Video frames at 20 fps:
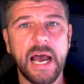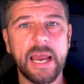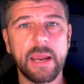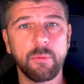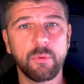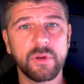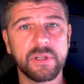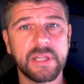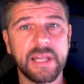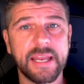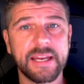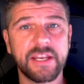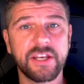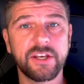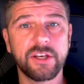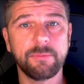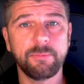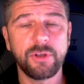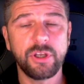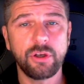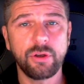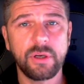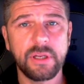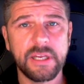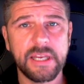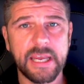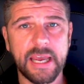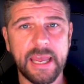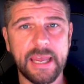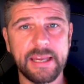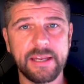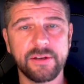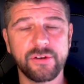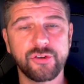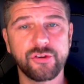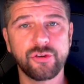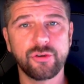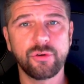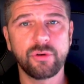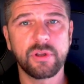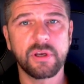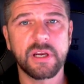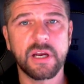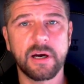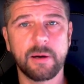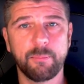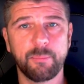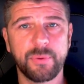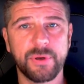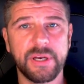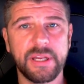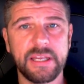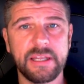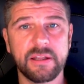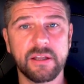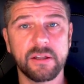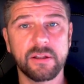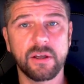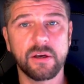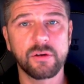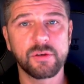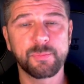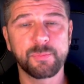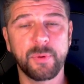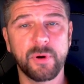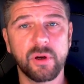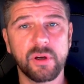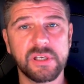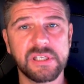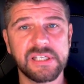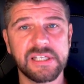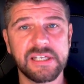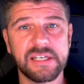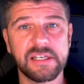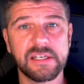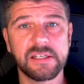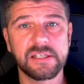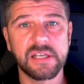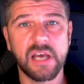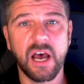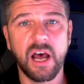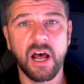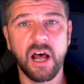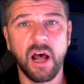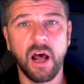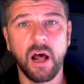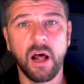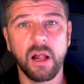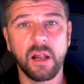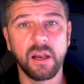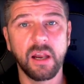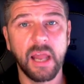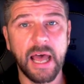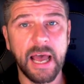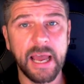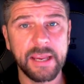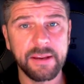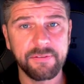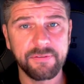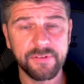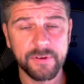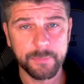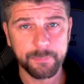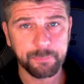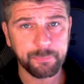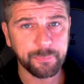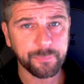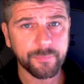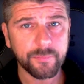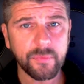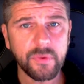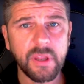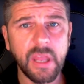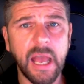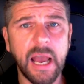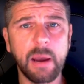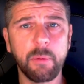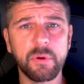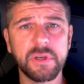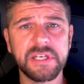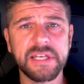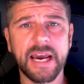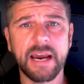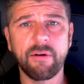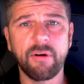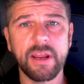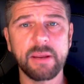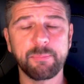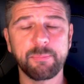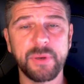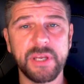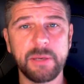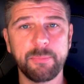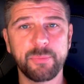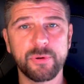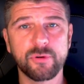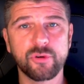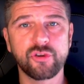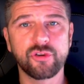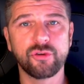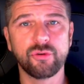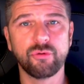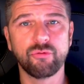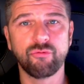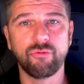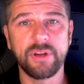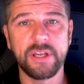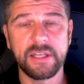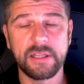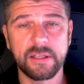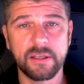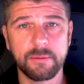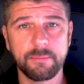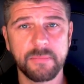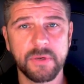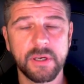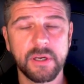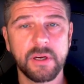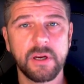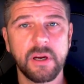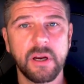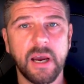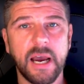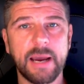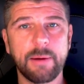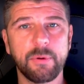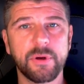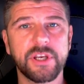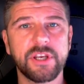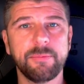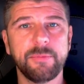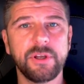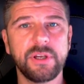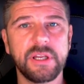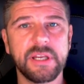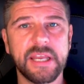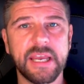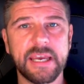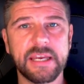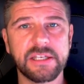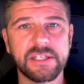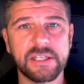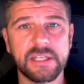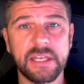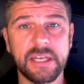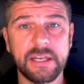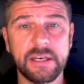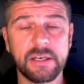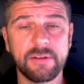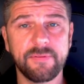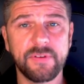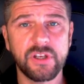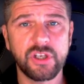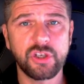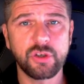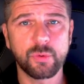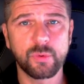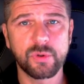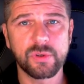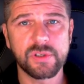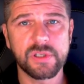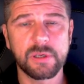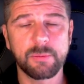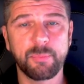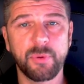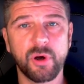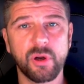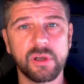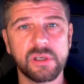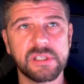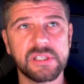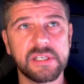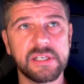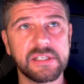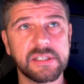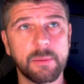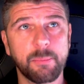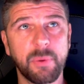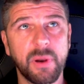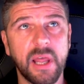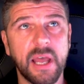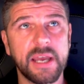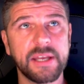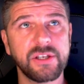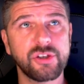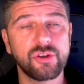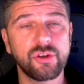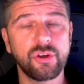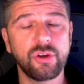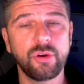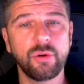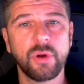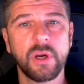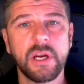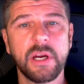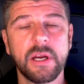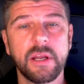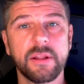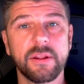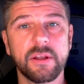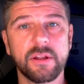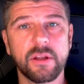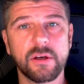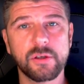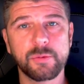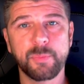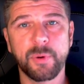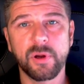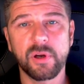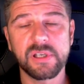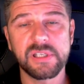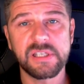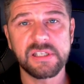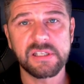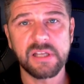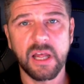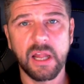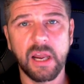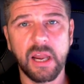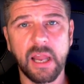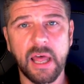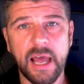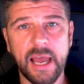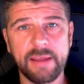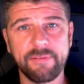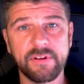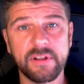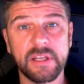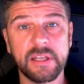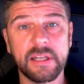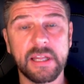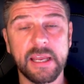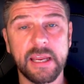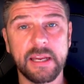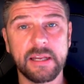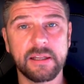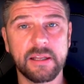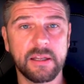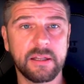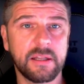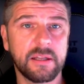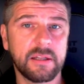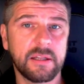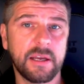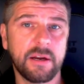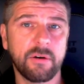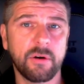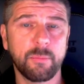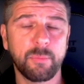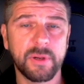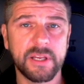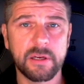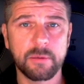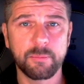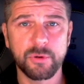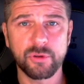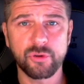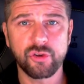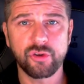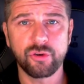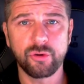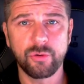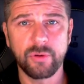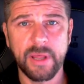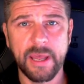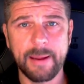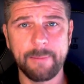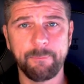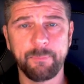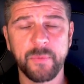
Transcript: would then communicate to the company that those policies are live. I would direct people to read them. I would communicate to the individuals that policies apply to that those policies are live and that they then that they're applicable to them.